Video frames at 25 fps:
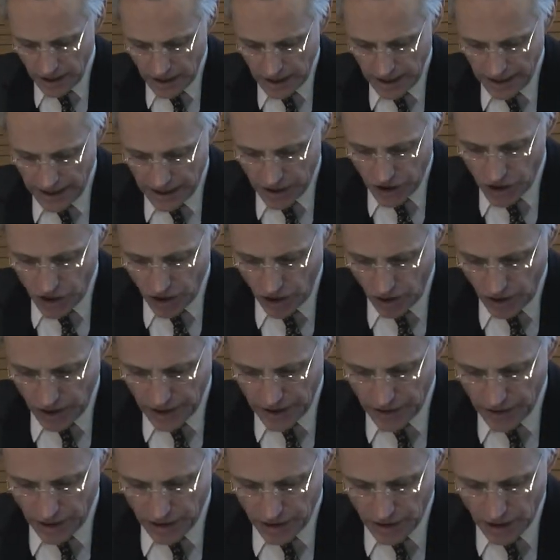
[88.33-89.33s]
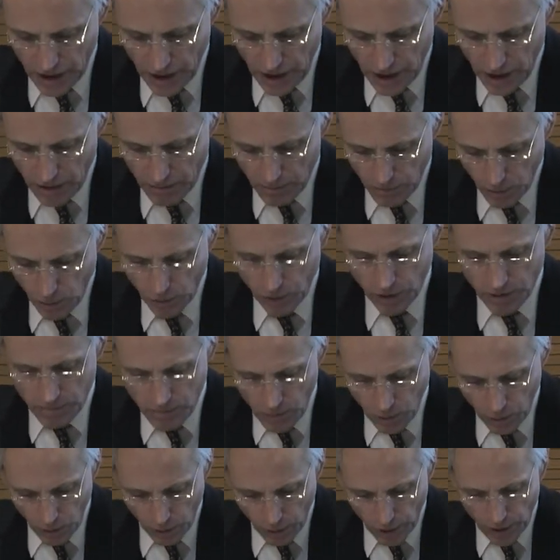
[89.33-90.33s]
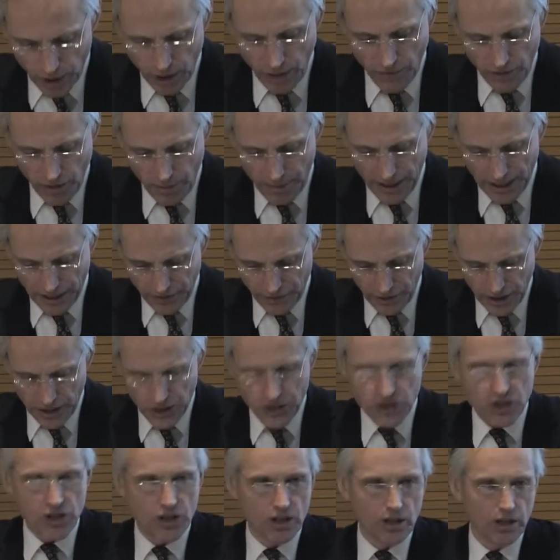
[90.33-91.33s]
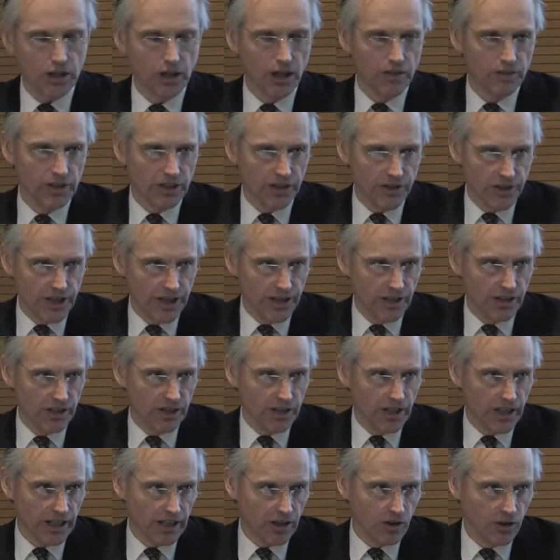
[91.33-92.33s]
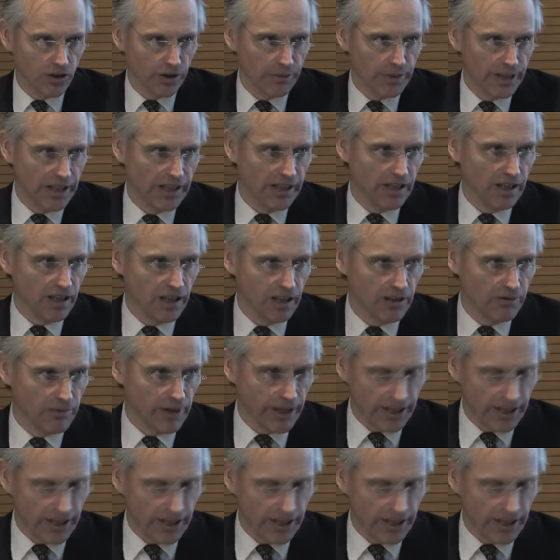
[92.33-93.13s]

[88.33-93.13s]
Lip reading: in ensuring that more and more of the benefits of a green economy are